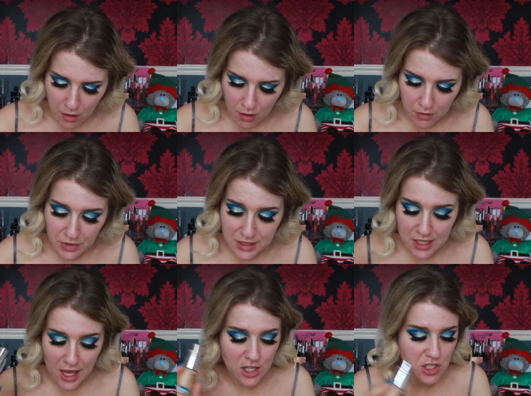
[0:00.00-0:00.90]
of
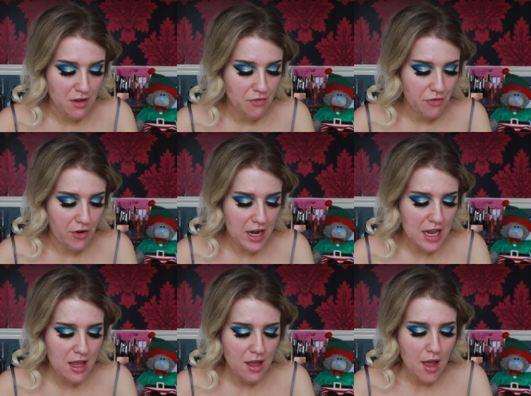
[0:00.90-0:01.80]
T G
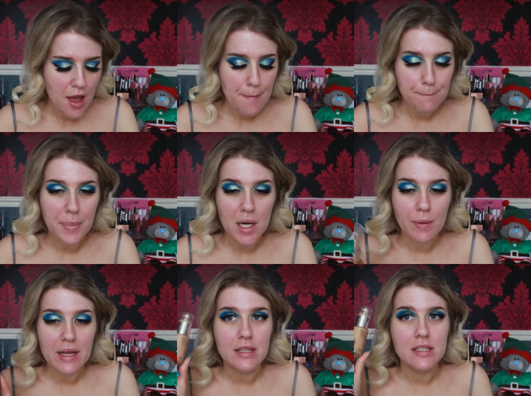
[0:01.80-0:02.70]
three. By the
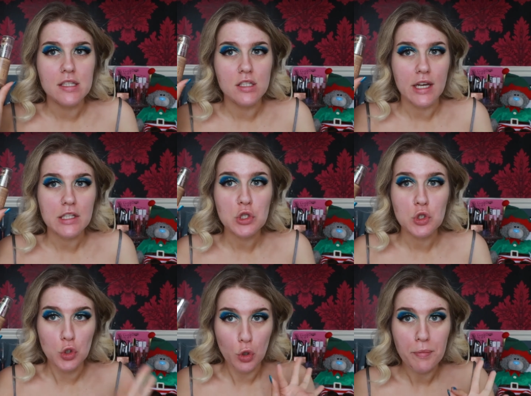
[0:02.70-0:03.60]
way, this is like
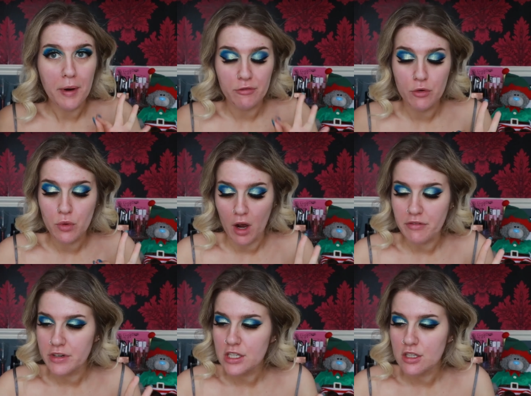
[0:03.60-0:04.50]
super full
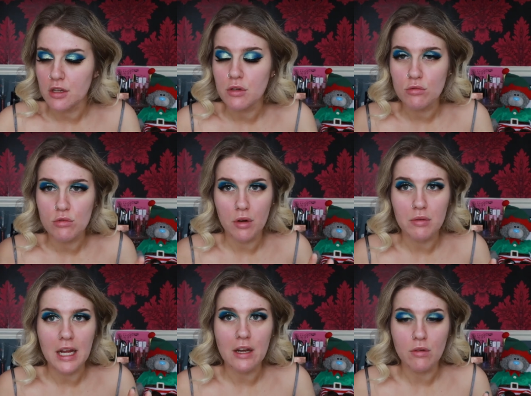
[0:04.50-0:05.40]
coverage, so you
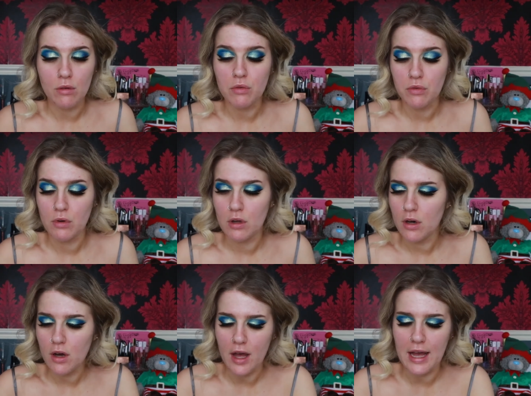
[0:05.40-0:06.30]
don't need an awful
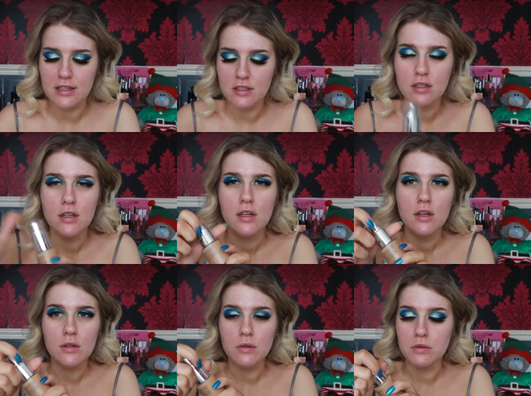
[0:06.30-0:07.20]
lot. And
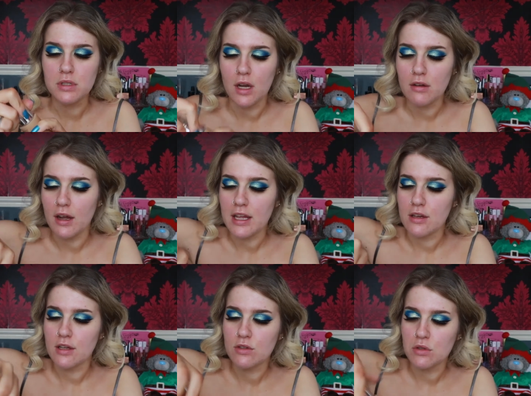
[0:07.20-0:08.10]
also, like, you
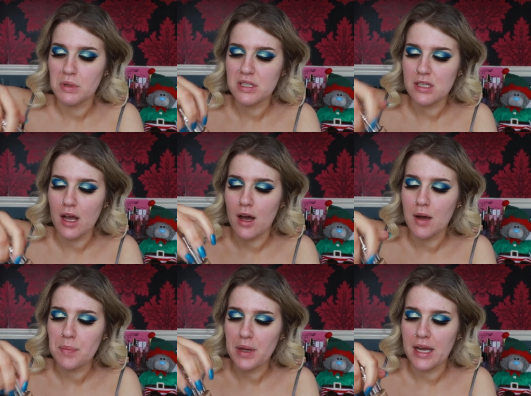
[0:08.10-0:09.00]
can twist it
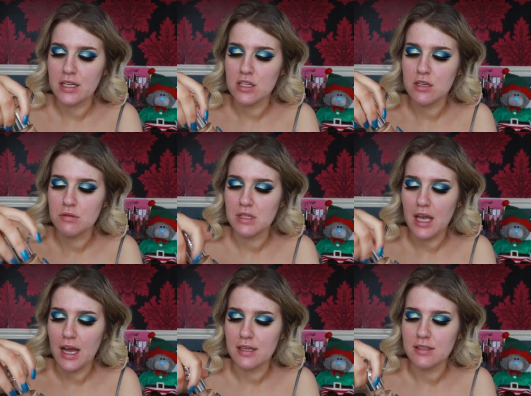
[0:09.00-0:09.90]
up and use
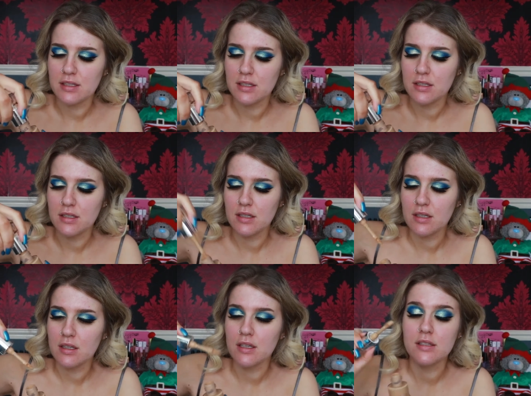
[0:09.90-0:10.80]
it as
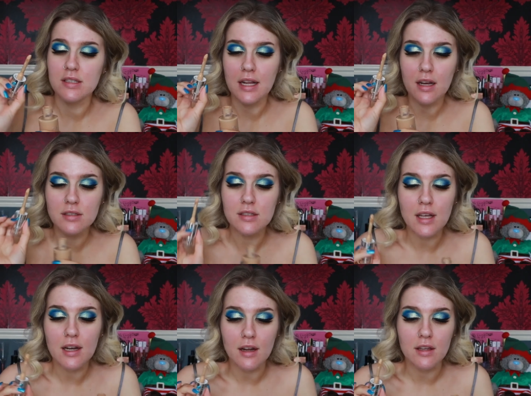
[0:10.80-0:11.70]
concealer. So
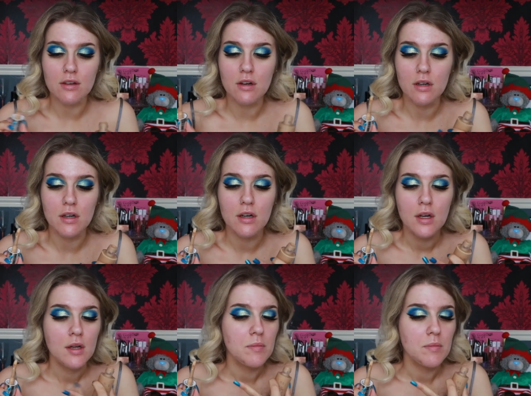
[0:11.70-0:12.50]
say like you've got a